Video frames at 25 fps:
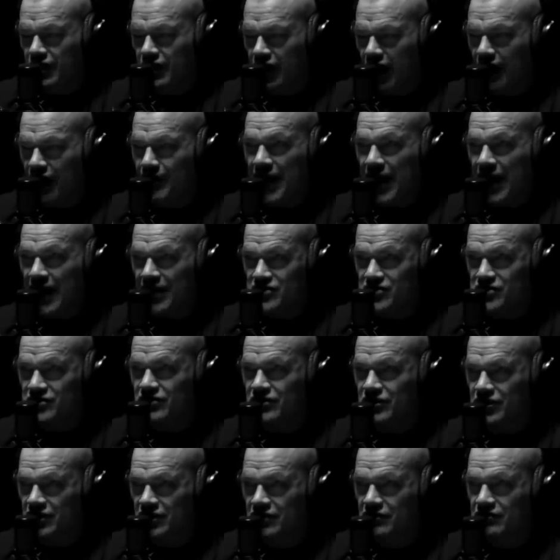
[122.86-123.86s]
I'm
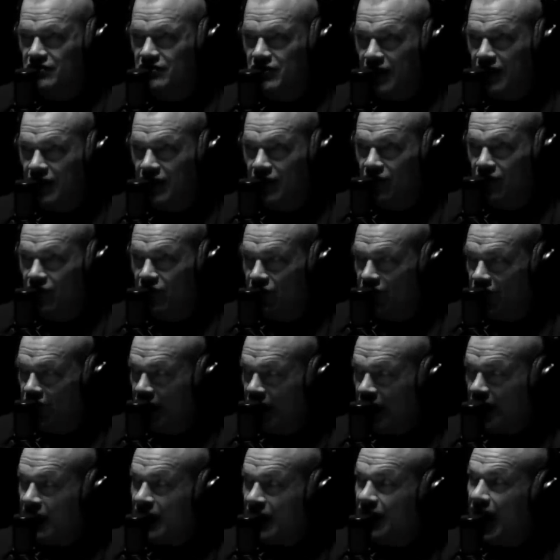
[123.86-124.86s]
actually like
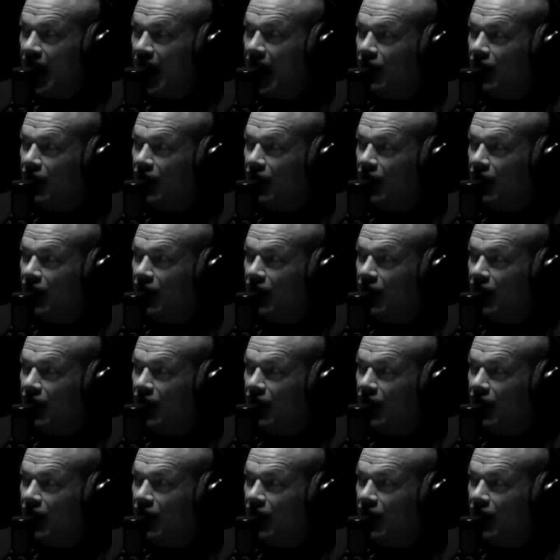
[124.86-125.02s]
in an